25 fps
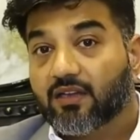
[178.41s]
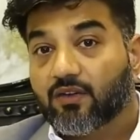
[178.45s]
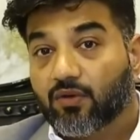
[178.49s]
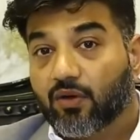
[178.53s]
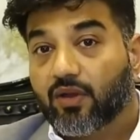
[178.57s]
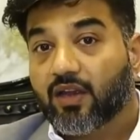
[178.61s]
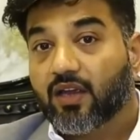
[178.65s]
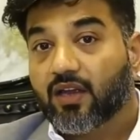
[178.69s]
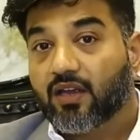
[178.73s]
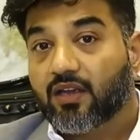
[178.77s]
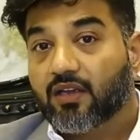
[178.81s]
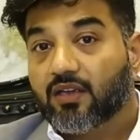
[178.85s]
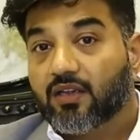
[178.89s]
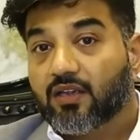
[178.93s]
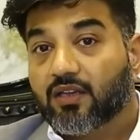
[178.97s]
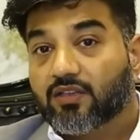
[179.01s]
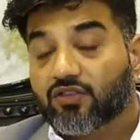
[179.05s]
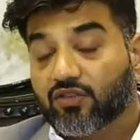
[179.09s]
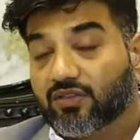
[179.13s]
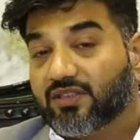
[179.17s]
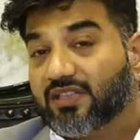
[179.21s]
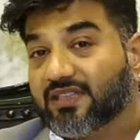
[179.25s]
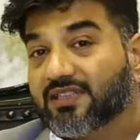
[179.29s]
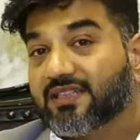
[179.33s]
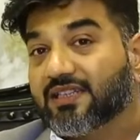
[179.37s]
Okay,
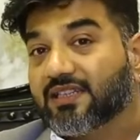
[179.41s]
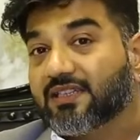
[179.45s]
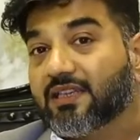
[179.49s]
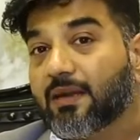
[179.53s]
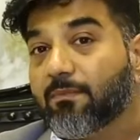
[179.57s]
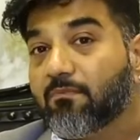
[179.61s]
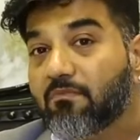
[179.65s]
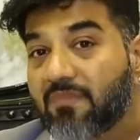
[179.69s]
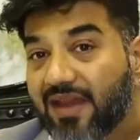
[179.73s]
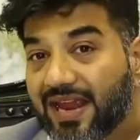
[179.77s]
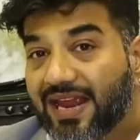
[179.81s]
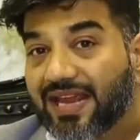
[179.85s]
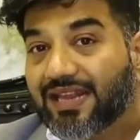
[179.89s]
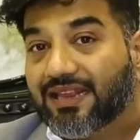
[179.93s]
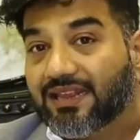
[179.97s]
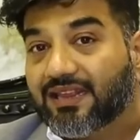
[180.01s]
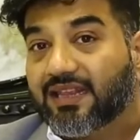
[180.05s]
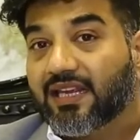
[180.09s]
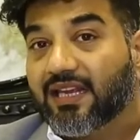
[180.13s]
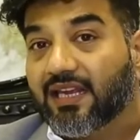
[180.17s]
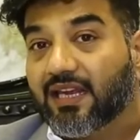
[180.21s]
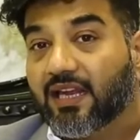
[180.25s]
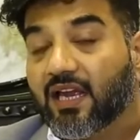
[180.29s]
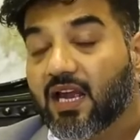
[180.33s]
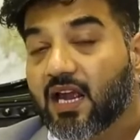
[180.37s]
so this is the main
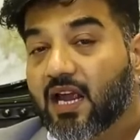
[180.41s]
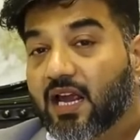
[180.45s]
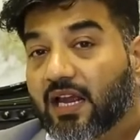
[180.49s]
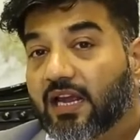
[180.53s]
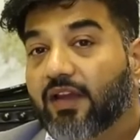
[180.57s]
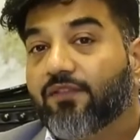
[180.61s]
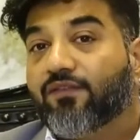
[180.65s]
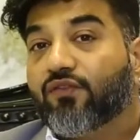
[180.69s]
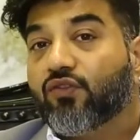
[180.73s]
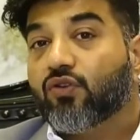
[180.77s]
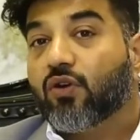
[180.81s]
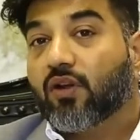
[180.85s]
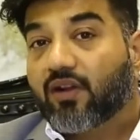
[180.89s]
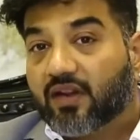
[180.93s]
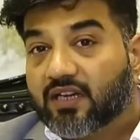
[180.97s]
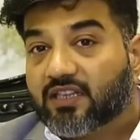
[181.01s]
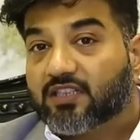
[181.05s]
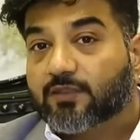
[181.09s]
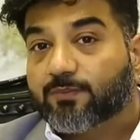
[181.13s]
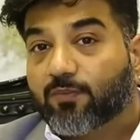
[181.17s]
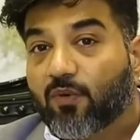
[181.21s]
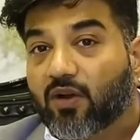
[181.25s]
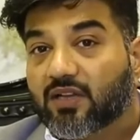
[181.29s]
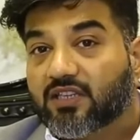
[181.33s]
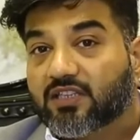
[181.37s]
thing. If you're
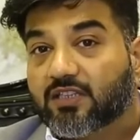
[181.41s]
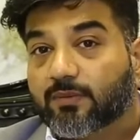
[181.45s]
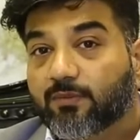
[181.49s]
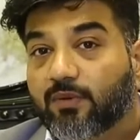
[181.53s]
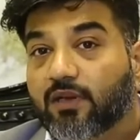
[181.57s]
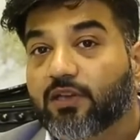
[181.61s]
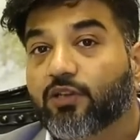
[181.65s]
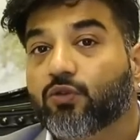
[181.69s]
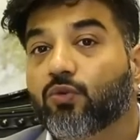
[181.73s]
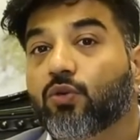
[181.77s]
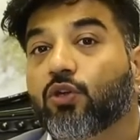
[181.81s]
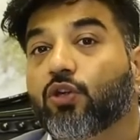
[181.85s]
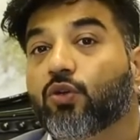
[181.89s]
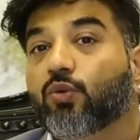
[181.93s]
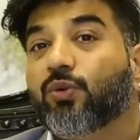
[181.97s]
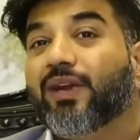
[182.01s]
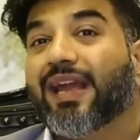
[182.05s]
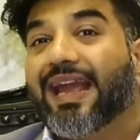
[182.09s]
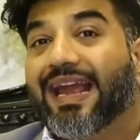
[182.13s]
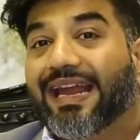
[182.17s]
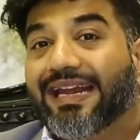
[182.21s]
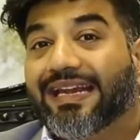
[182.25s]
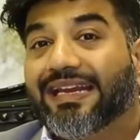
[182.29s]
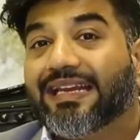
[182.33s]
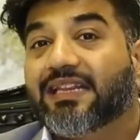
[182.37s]
responsible, you will
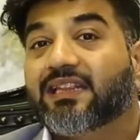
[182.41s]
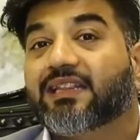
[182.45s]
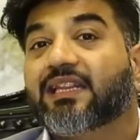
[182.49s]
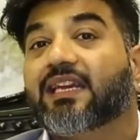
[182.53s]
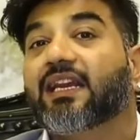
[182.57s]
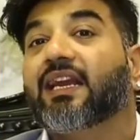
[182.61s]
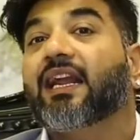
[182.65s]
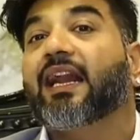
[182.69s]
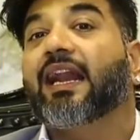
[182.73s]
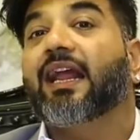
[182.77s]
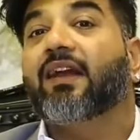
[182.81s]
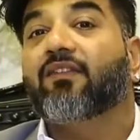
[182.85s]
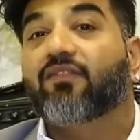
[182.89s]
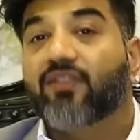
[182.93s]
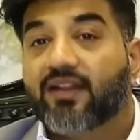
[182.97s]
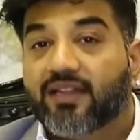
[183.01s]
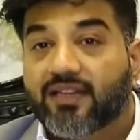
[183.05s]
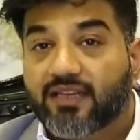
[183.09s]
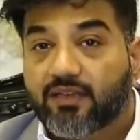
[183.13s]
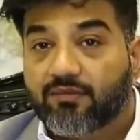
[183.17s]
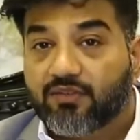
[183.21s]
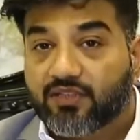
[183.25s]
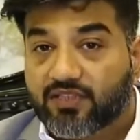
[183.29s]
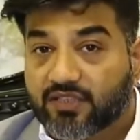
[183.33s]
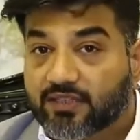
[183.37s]
do anything and
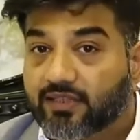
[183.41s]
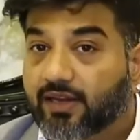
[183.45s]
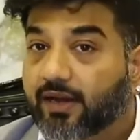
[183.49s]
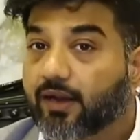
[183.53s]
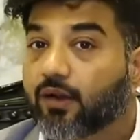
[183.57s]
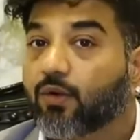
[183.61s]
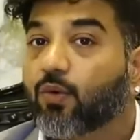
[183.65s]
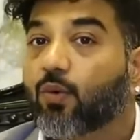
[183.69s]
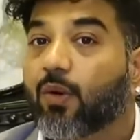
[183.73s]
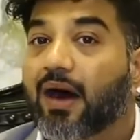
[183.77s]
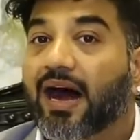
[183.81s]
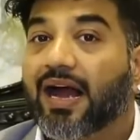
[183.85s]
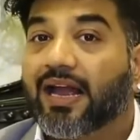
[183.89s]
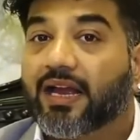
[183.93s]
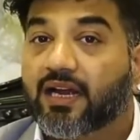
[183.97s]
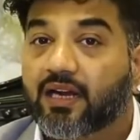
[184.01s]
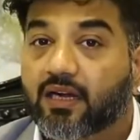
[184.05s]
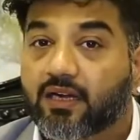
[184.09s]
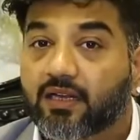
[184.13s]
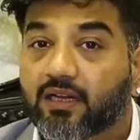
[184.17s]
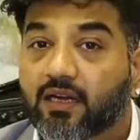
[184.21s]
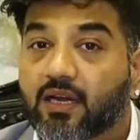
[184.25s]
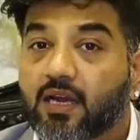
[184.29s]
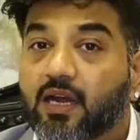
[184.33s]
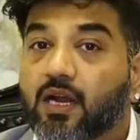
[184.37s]
everything which is
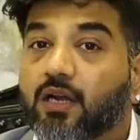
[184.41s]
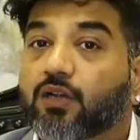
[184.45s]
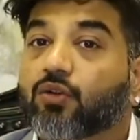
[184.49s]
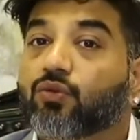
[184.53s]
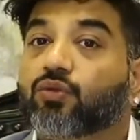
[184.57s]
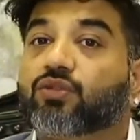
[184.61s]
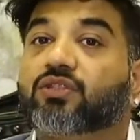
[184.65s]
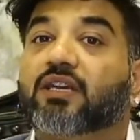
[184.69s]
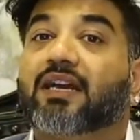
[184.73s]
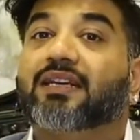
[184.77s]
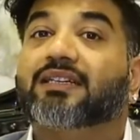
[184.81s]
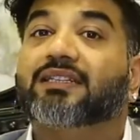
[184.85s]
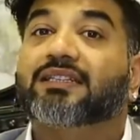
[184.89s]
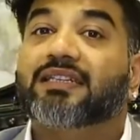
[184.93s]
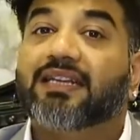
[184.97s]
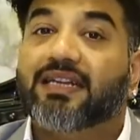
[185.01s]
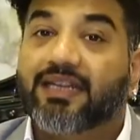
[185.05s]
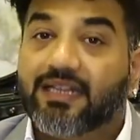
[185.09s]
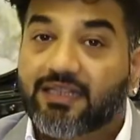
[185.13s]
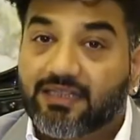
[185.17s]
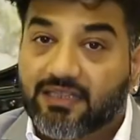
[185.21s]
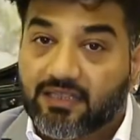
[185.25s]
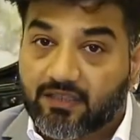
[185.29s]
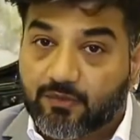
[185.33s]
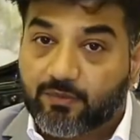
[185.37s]
required to
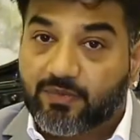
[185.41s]
succeed in